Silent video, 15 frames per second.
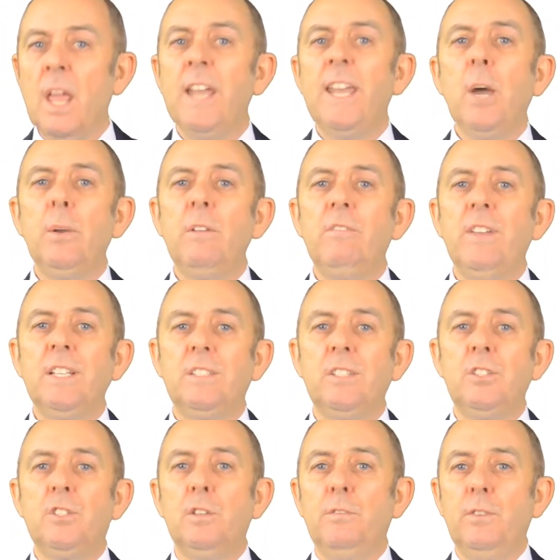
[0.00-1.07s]
Now,
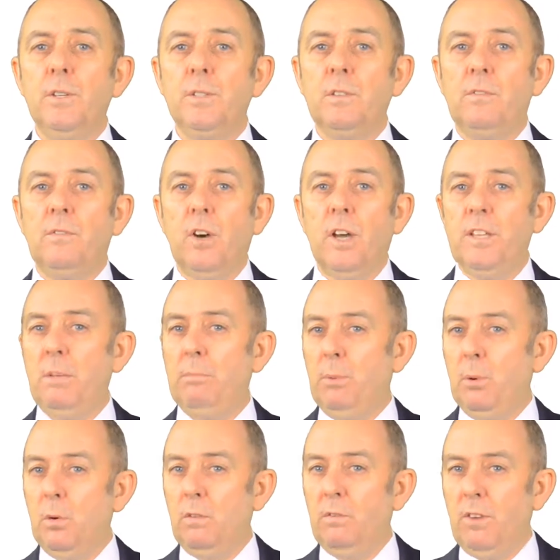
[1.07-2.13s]
investors diversify their
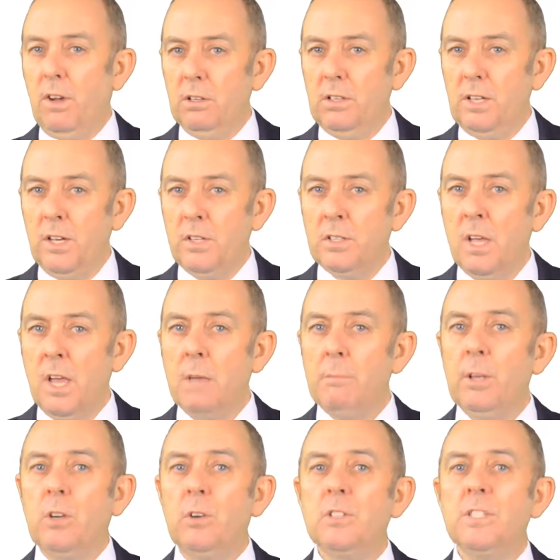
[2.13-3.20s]
portfolios
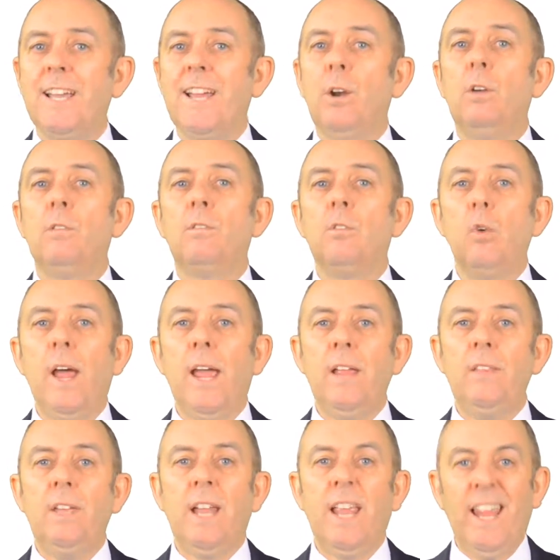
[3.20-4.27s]
because they are
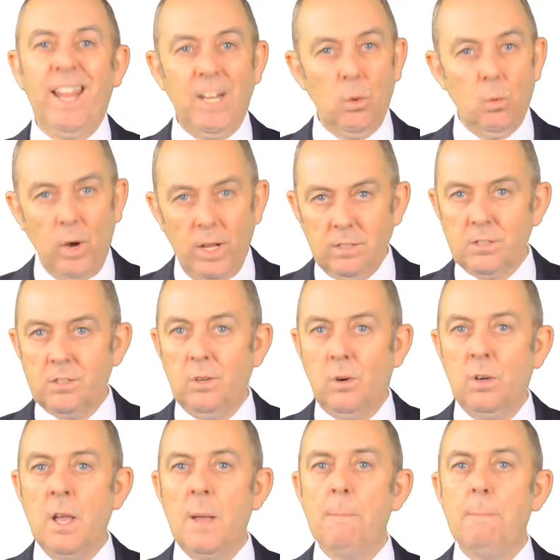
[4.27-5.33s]
afraid that any one
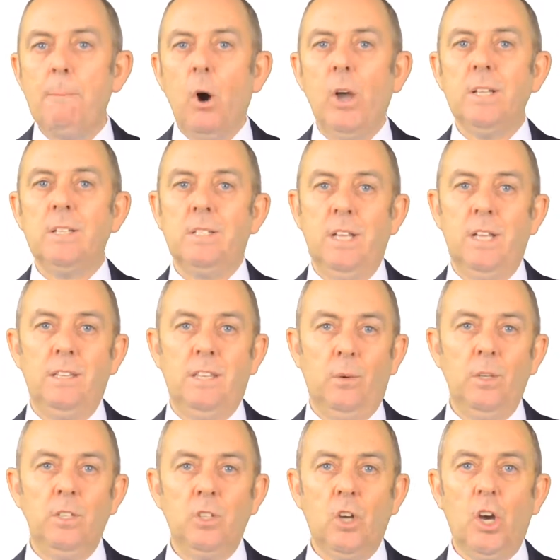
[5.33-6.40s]
stock might sink
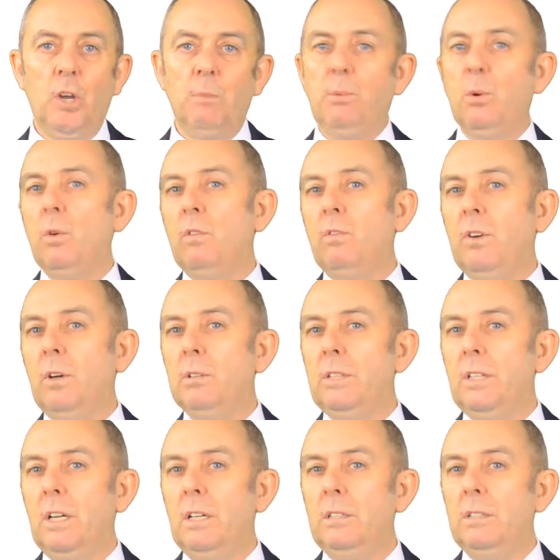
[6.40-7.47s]
their entire
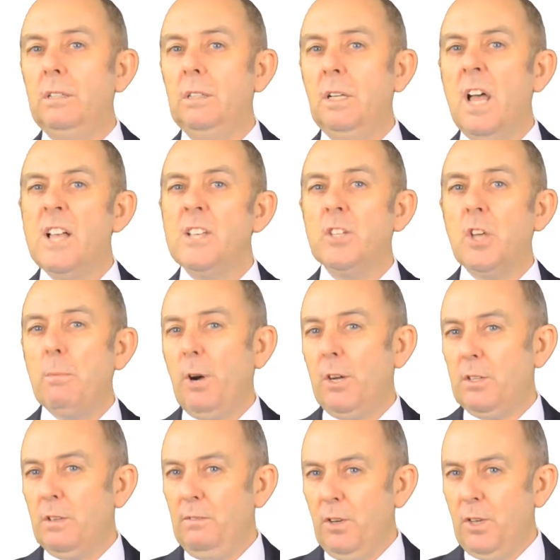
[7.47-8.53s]
portfolio. So by
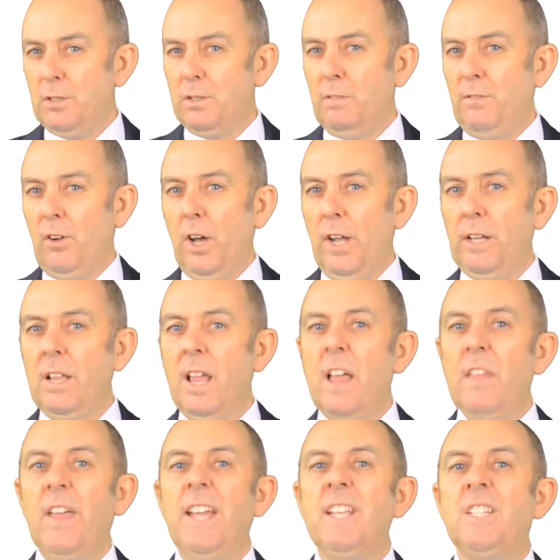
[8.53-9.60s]
diversifying,
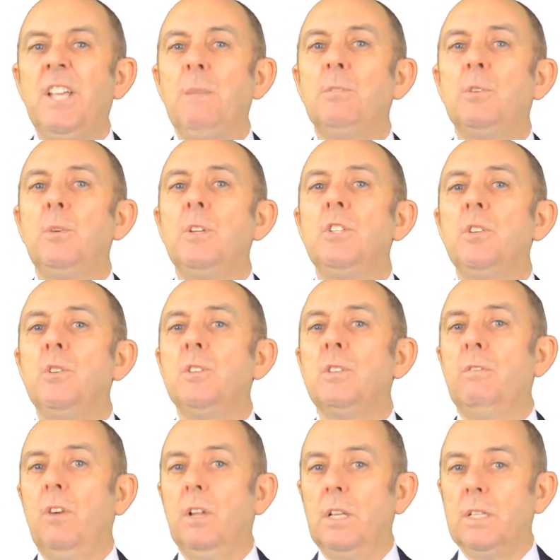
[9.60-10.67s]
they attempt to reduce
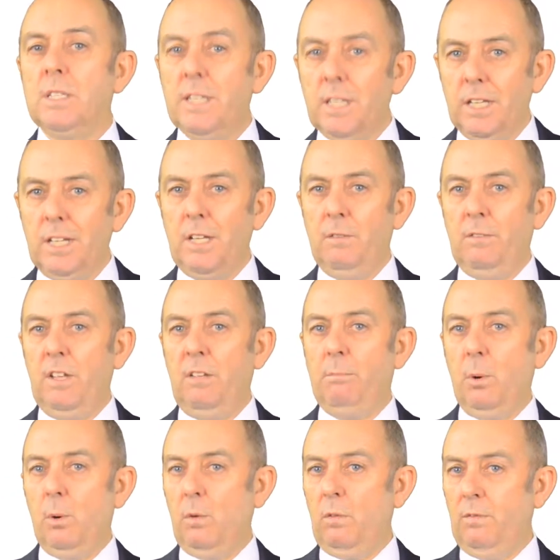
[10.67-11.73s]
the volatility of their
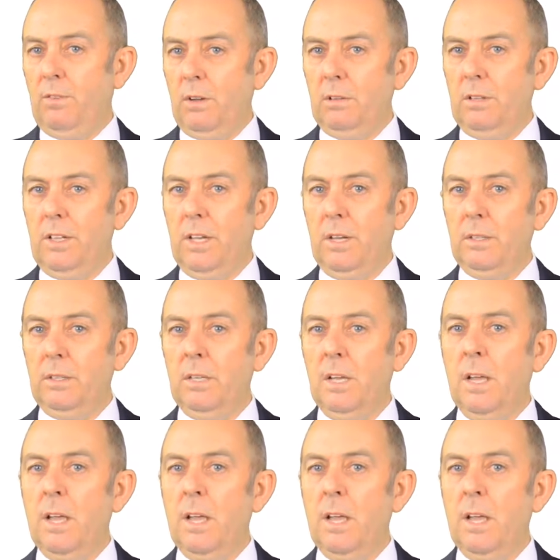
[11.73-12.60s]
portfolio.